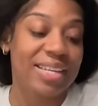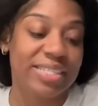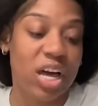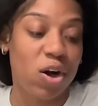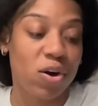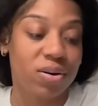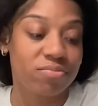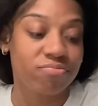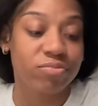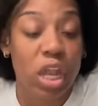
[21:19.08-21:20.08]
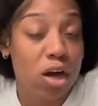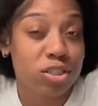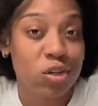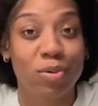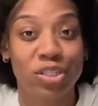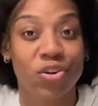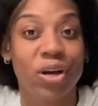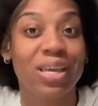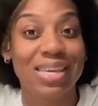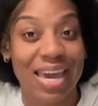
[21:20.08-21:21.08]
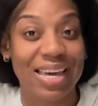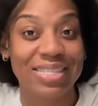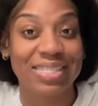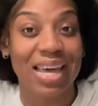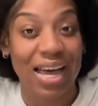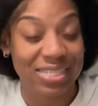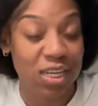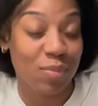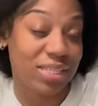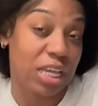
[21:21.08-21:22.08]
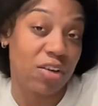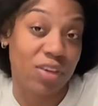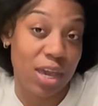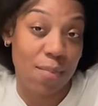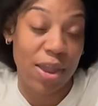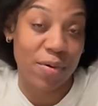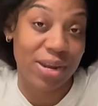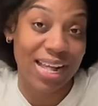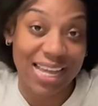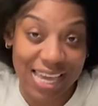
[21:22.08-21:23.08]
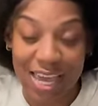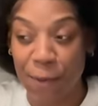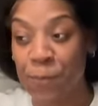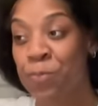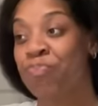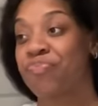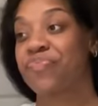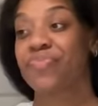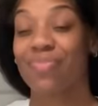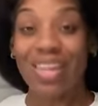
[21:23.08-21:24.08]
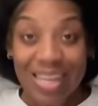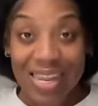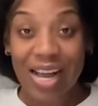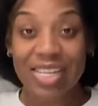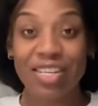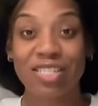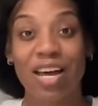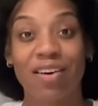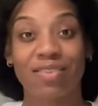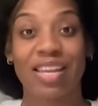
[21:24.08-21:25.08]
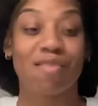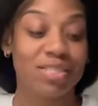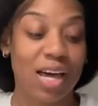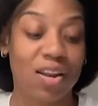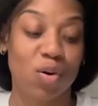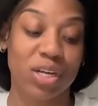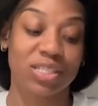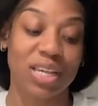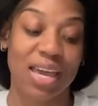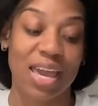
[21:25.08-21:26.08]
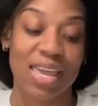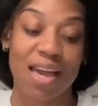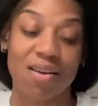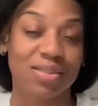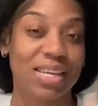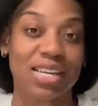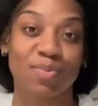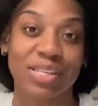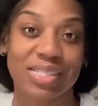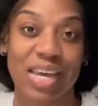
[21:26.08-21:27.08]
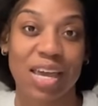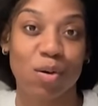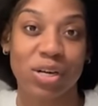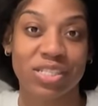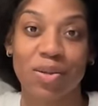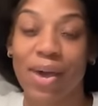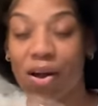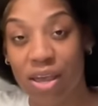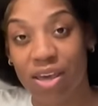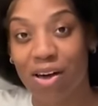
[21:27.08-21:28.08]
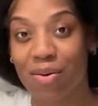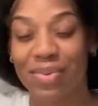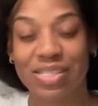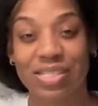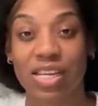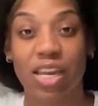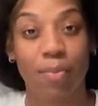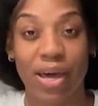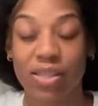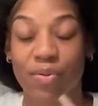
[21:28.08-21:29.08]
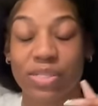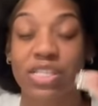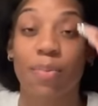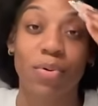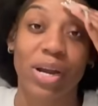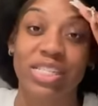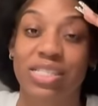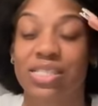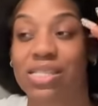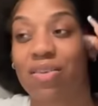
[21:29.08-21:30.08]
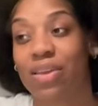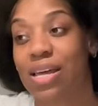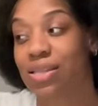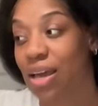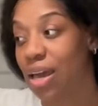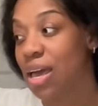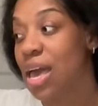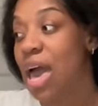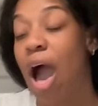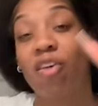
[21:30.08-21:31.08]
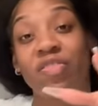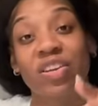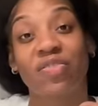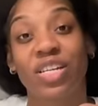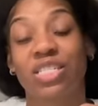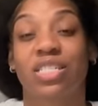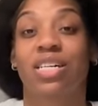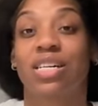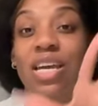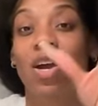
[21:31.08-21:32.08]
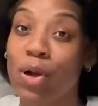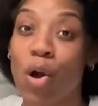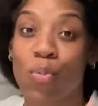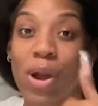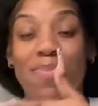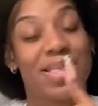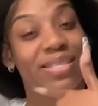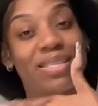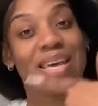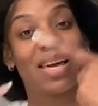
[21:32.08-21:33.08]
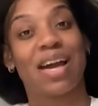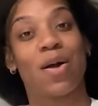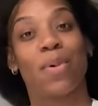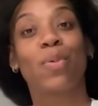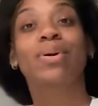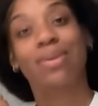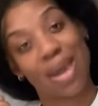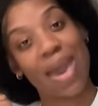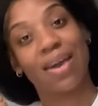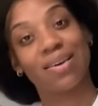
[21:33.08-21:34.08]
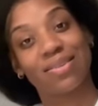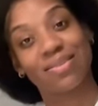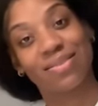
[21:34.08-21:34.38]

So, long story short, yes, I see myself getting married again. Like I told y'all, that was all the questions I had. Y'all was asking me the same questions about him and about the separation and stuff like that. I'm finna finish cooking. We're gonna wrap this thing up, okay?